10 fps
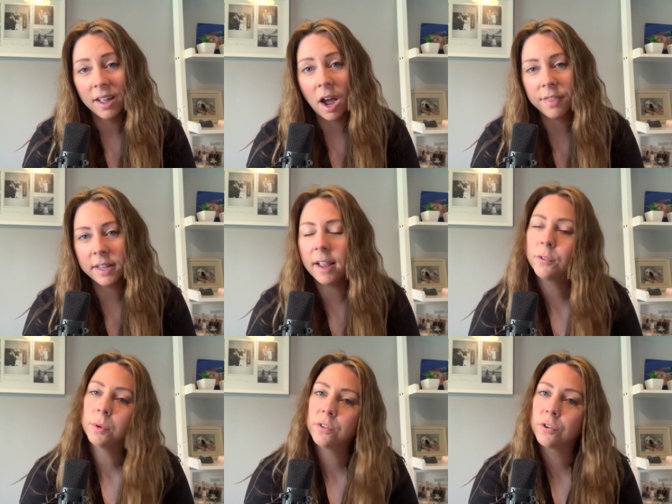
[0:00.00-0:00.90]
I think
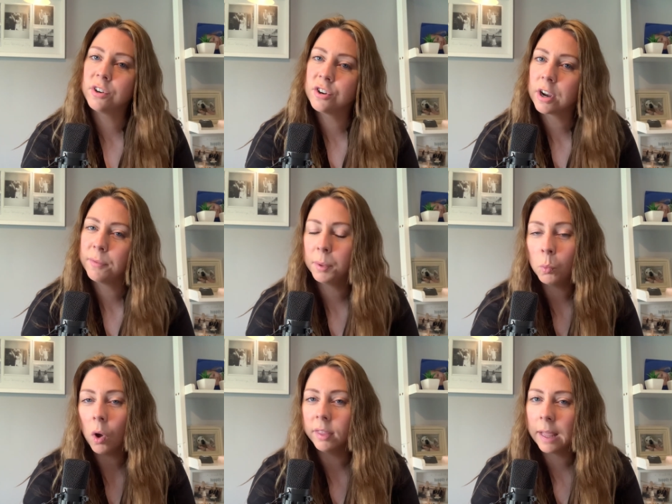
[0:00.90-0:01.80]
that's what the Scottish government
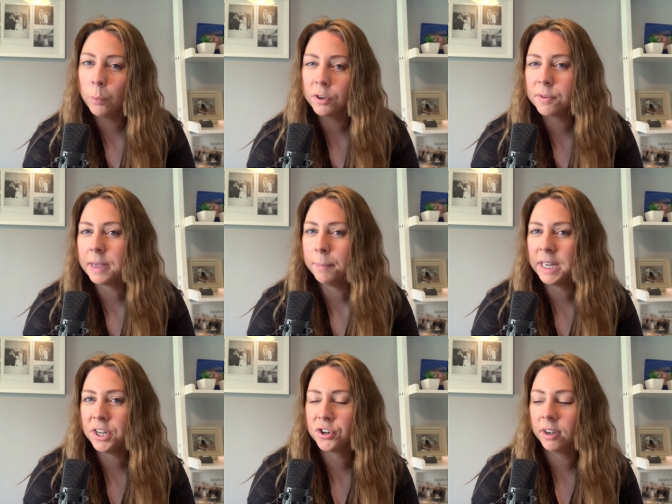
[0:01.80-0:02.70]
want. They want to be a
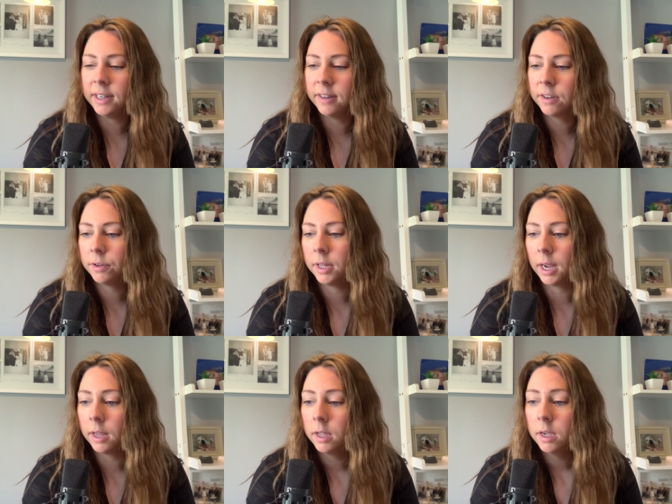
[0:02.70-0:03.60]
mini China, don't
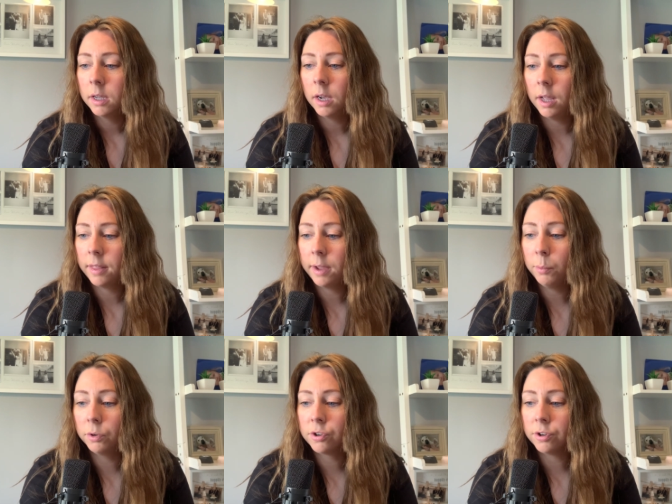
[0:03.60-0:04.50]
they? And they
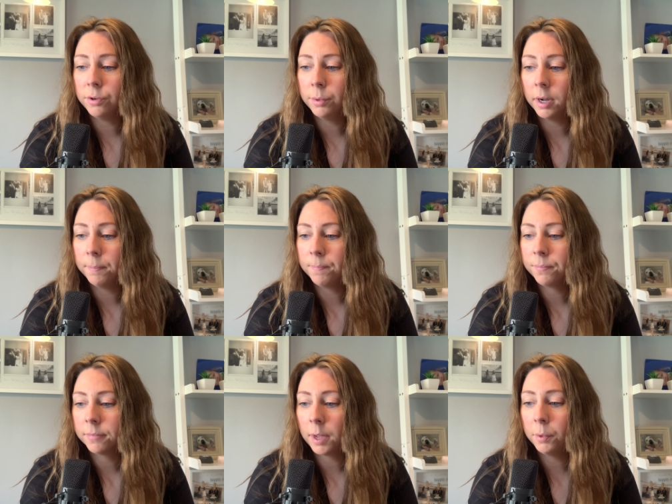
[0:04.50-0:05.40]
want to um,
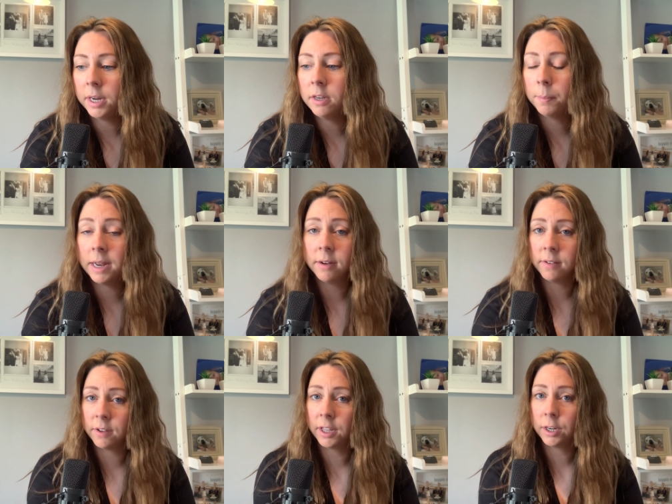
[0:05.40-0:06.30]
they want
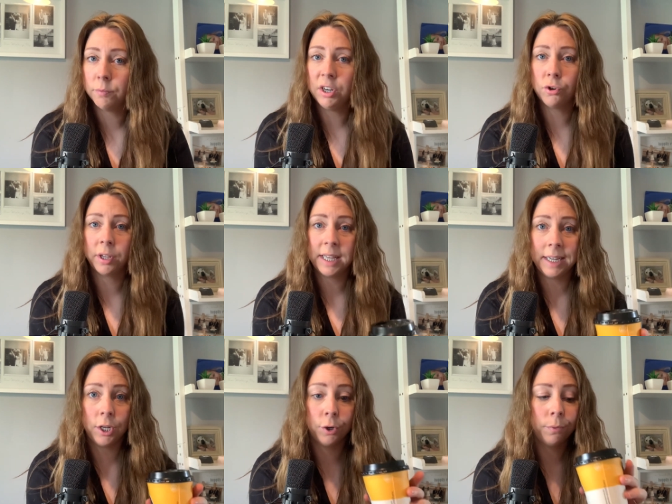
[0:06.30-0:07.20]
independence so they can rejoin the
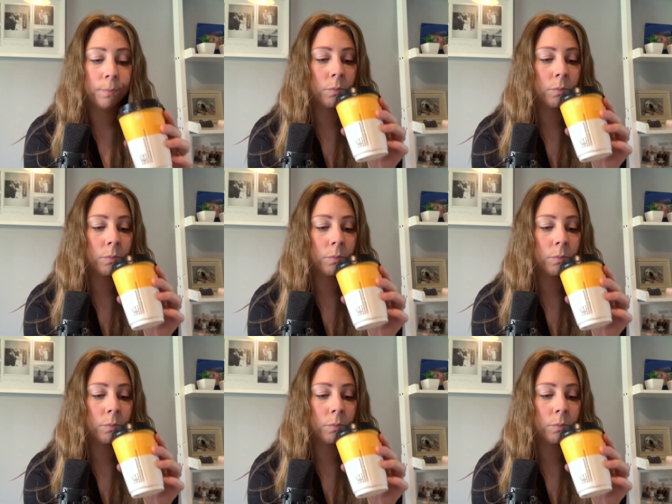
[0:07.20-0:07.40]
EU.